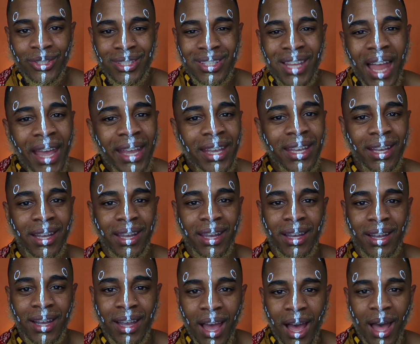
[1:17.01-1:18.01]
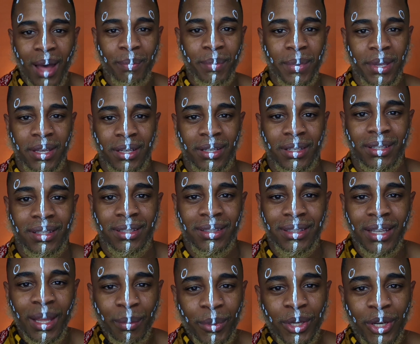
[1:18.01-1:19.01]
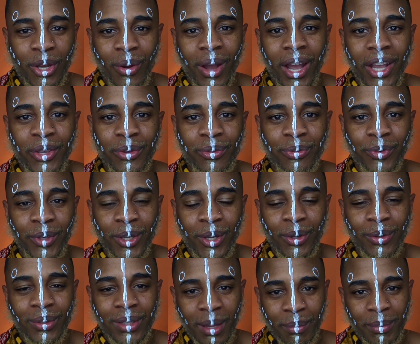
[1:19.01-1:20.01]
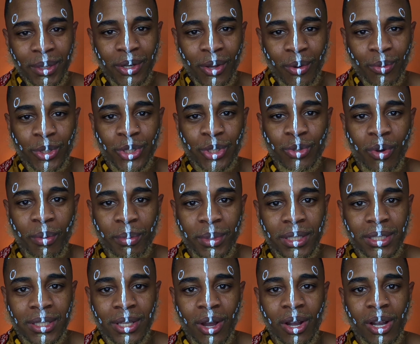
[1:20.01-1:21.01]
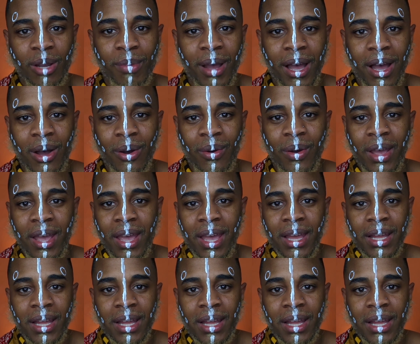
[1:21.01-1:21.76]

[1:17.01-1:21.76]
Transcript: like, comment, let me know how you feel. Let me know what you want me to talk about.